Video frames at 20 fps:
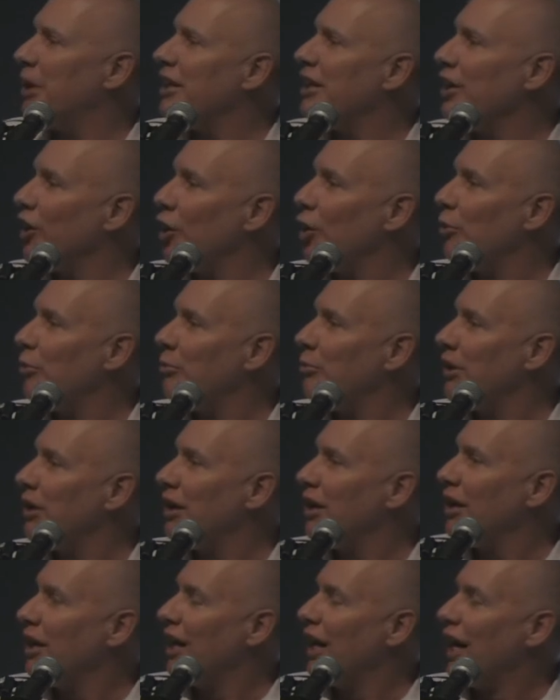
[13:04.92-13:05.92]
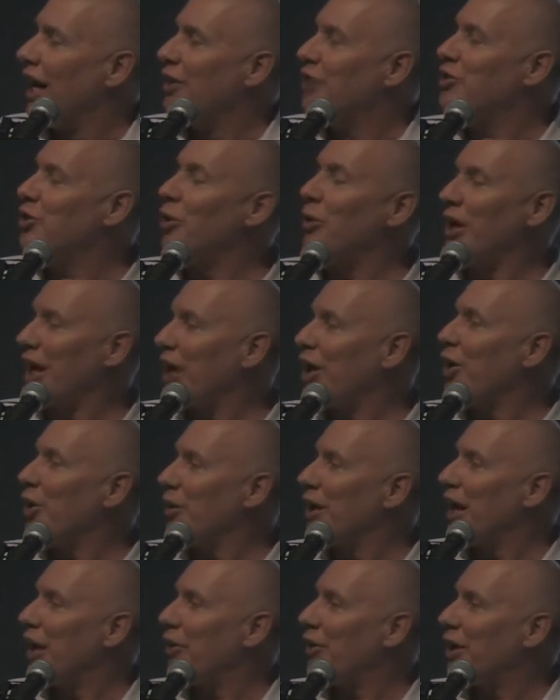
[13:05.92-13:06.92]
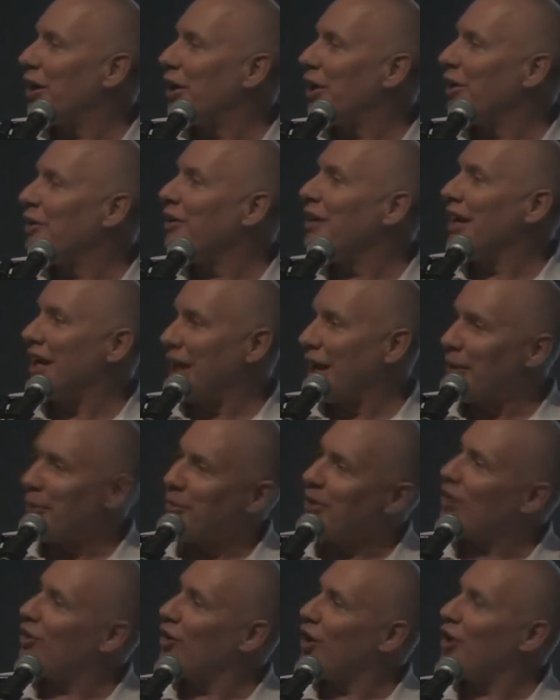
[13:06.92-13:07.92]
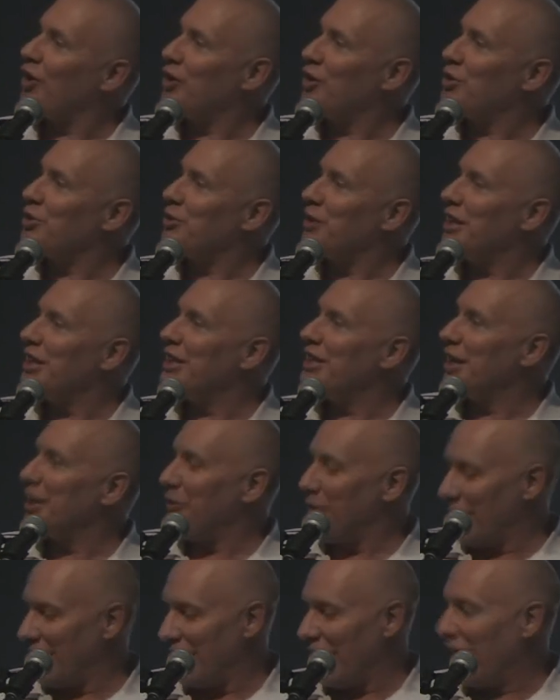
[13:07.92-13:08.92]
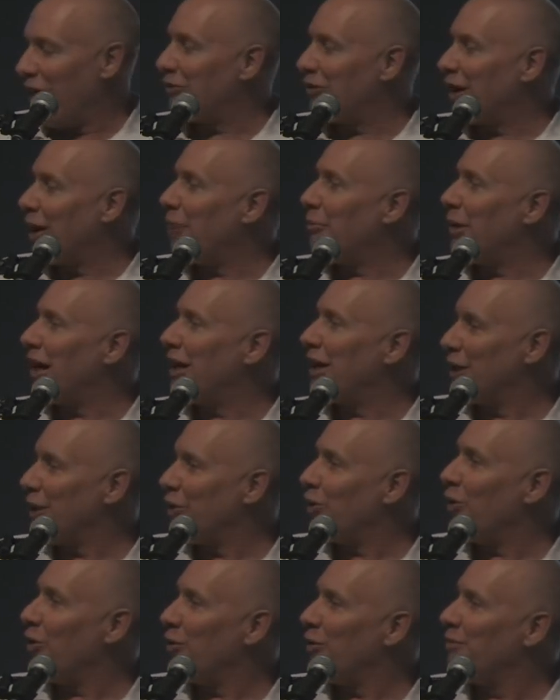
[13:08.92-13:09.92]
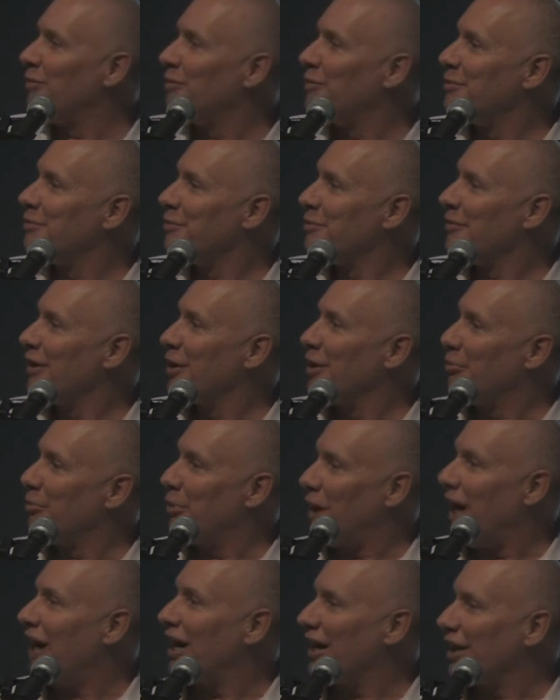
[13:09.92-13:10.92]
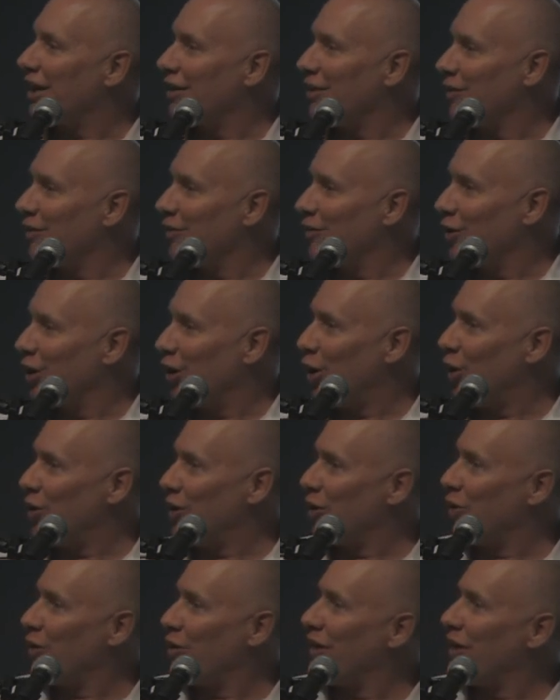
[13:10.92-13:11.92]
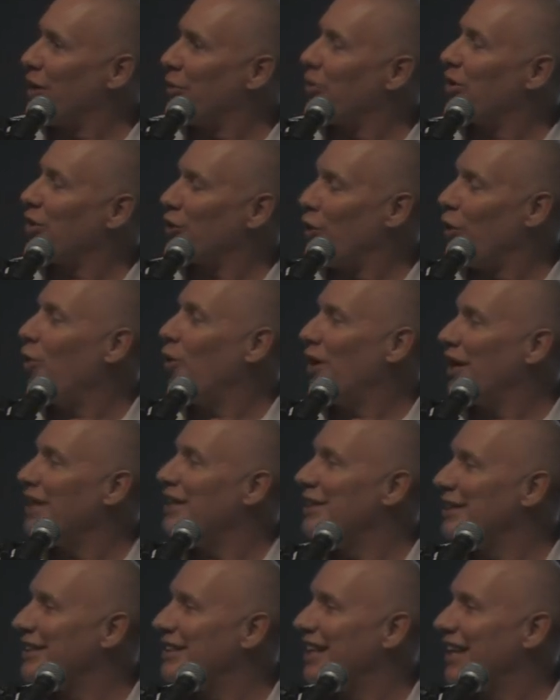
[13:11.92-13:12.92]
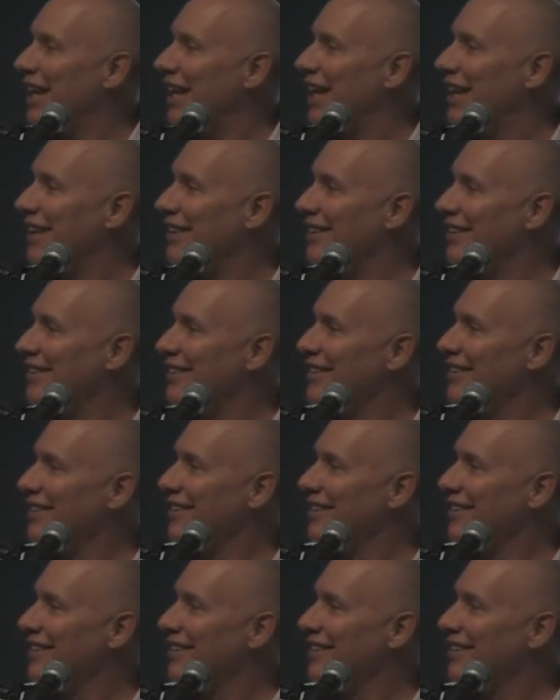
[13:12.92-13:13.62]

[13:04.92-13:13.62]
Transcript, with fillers: money home. And so when I go down there and I'm in, on the streets and everything, I've got my little pocket, you know, little thing with coins in.